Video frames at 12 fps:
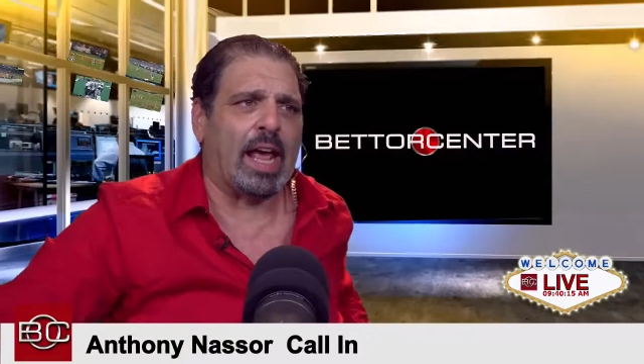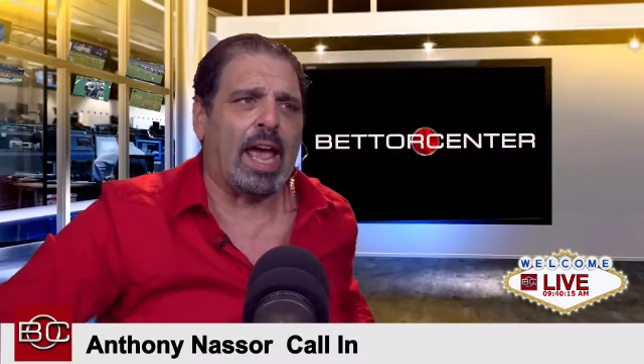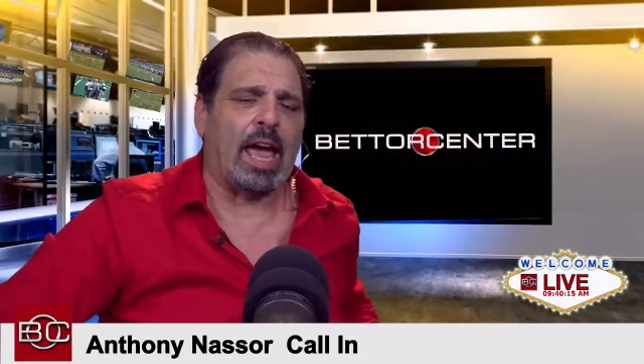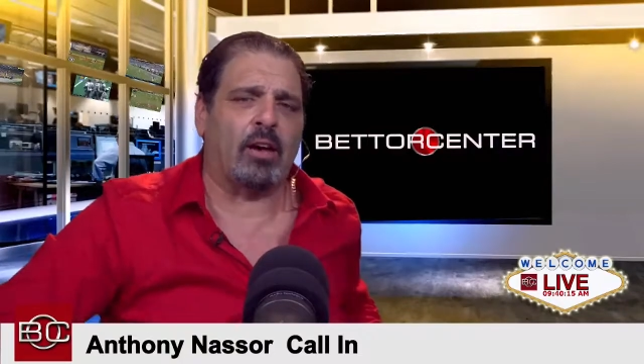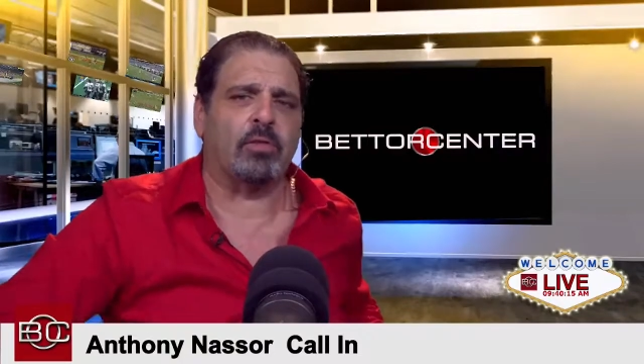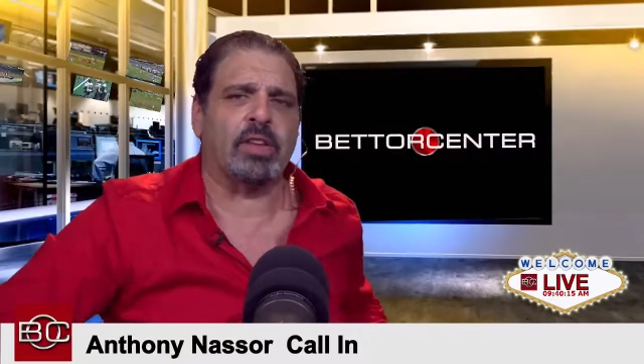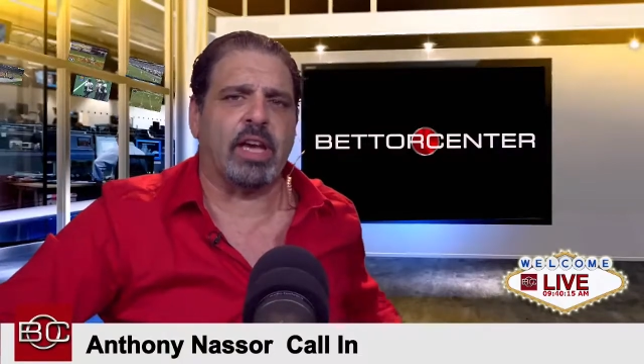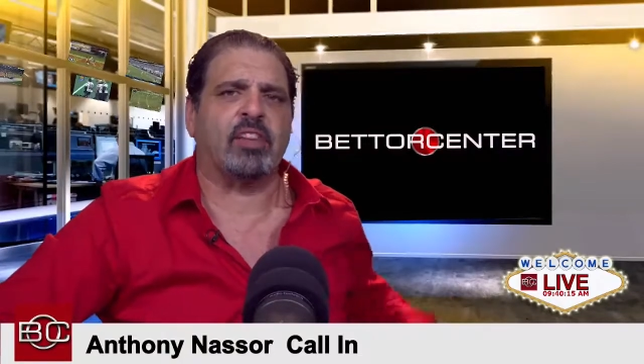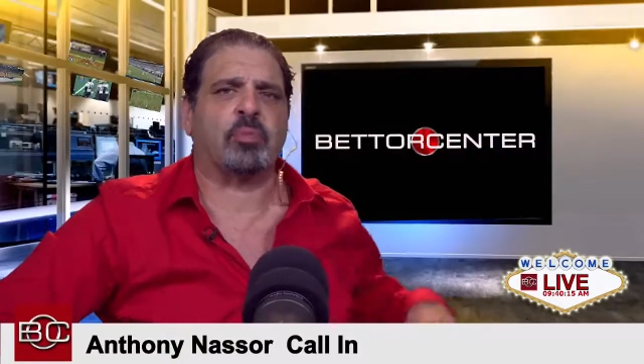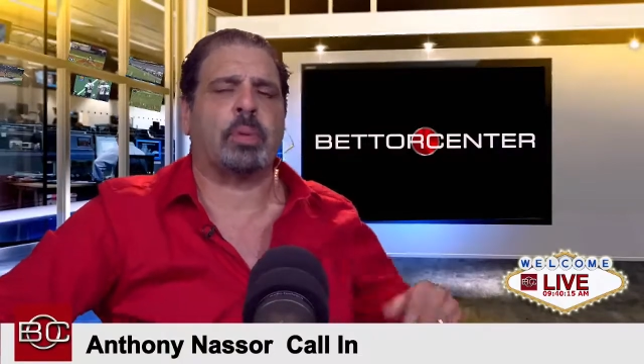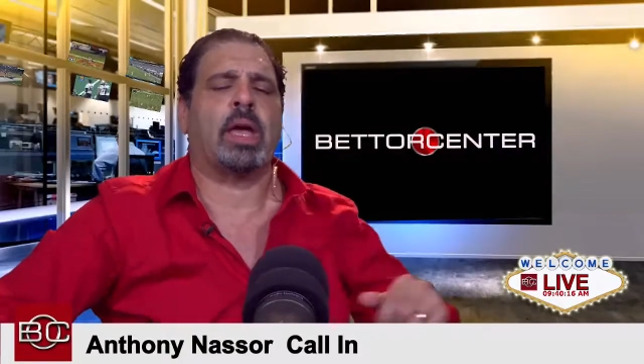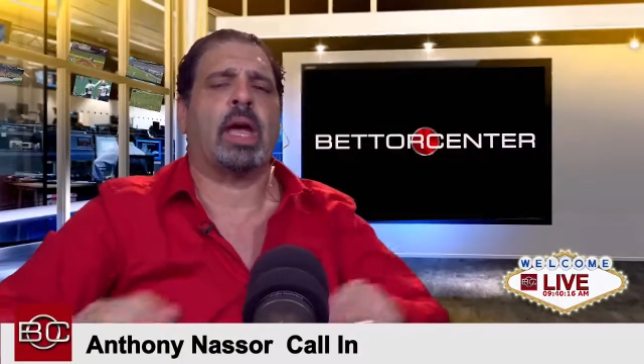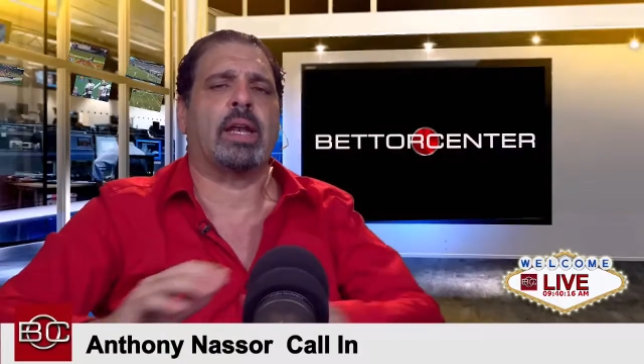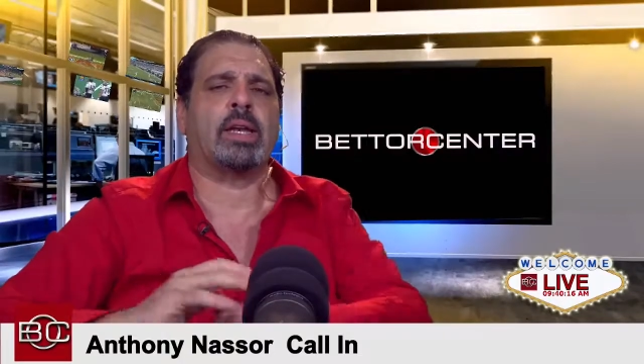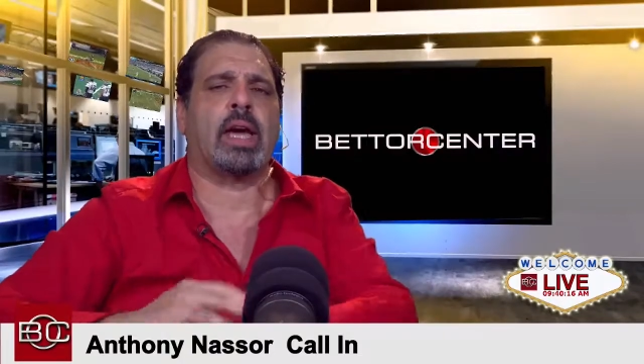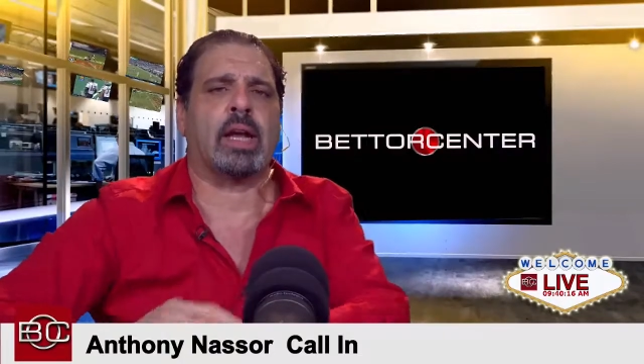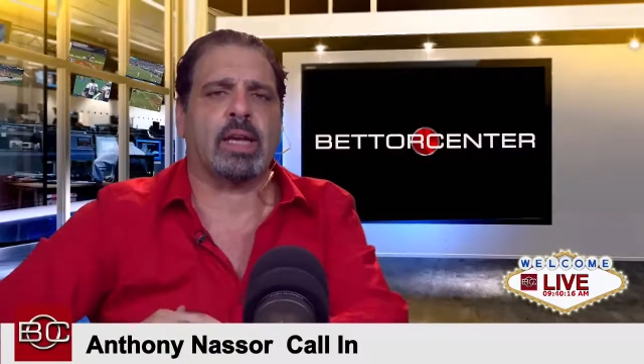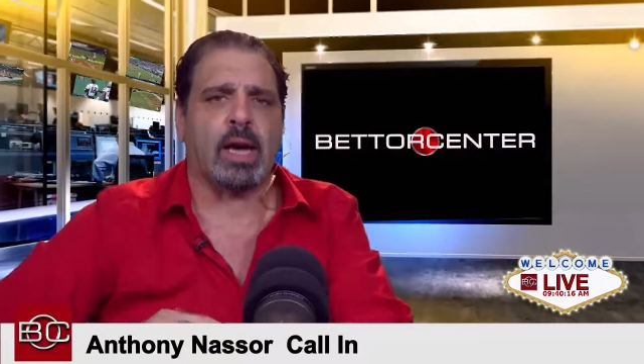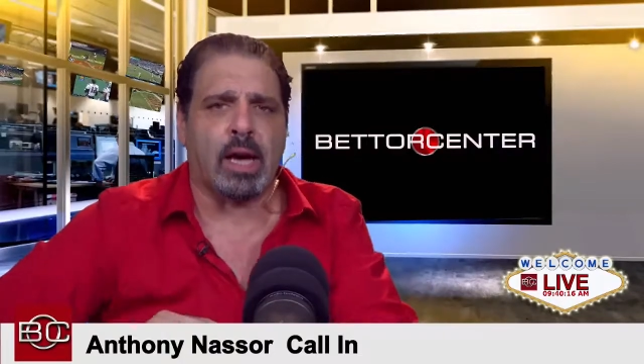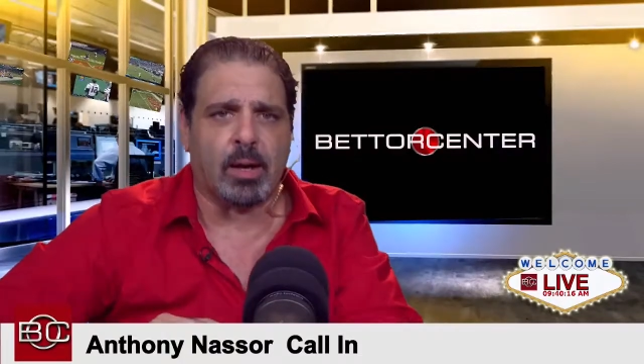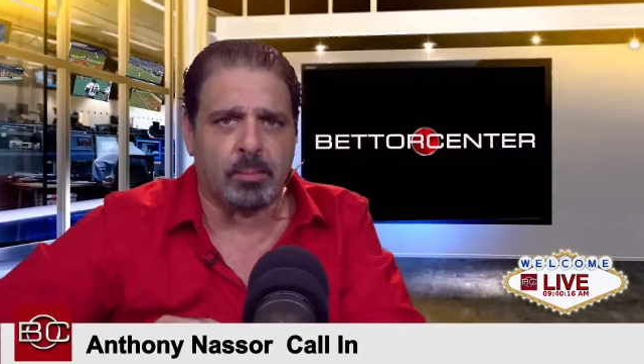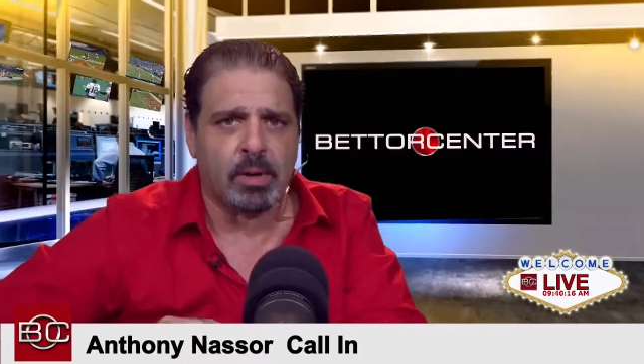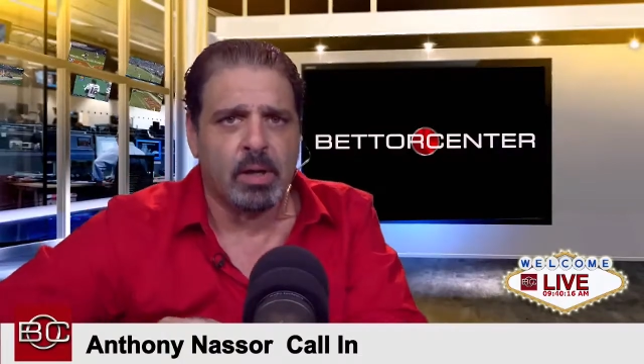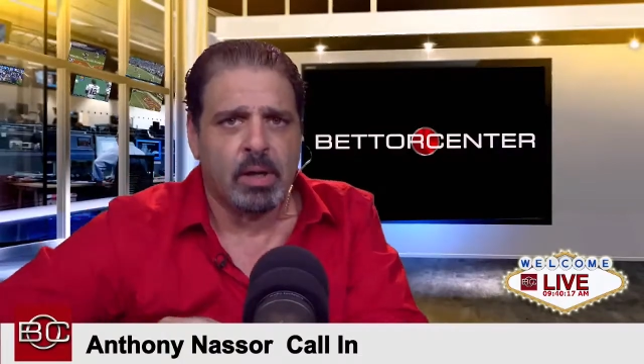
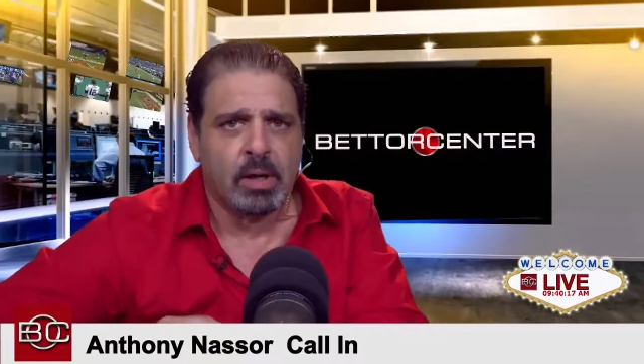lvspn.com